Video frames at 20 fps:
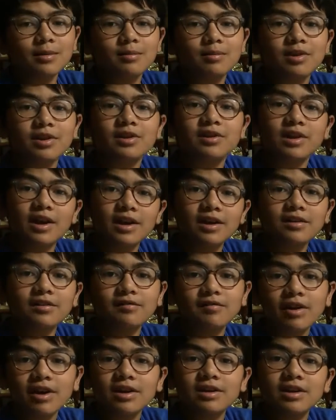Please like,
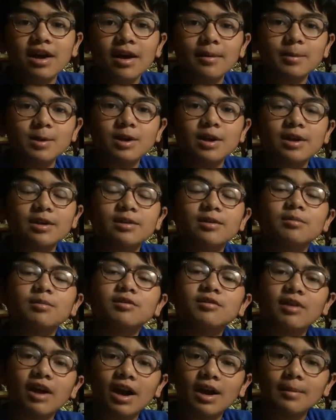rate, comment, and
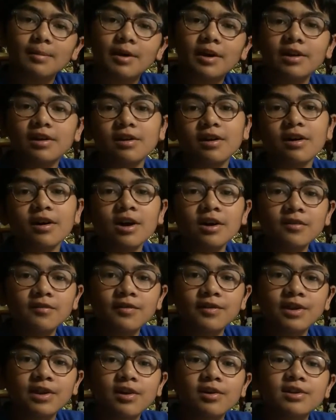subscribe, and look at other
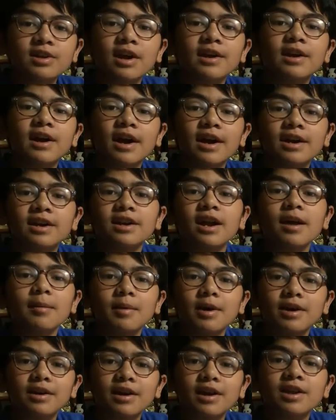videos on
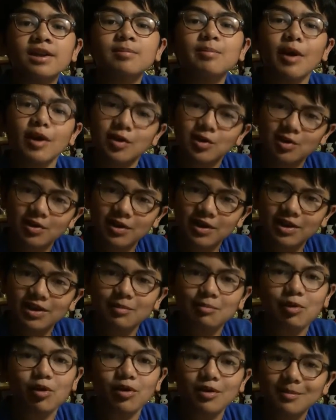EyeOnAiman, especially
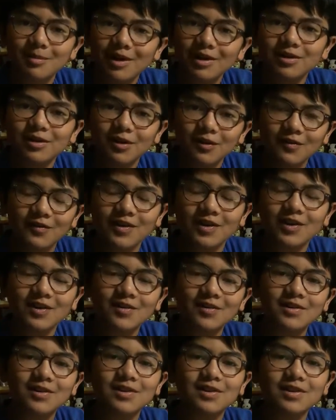the Pokemon Go
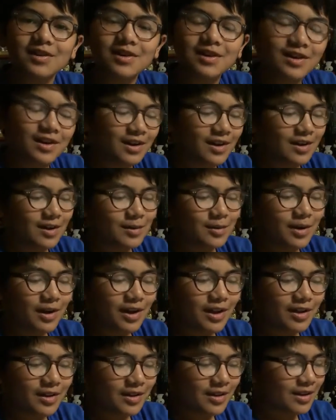videos.
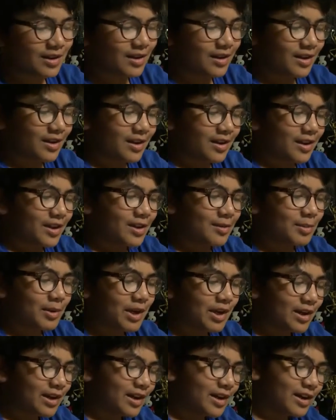Well, it's
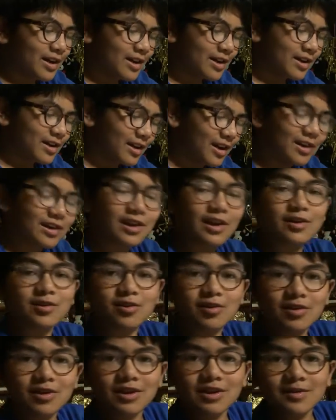been a nice long
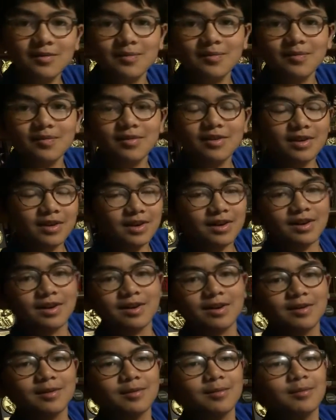journey.
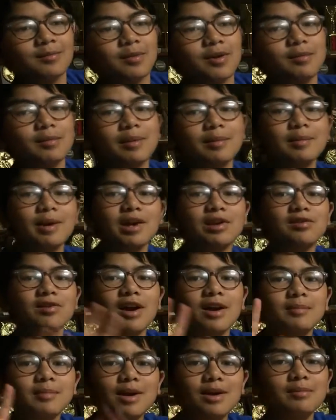Pokemon Master
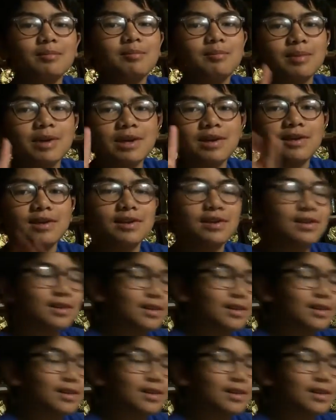Aiman, peace.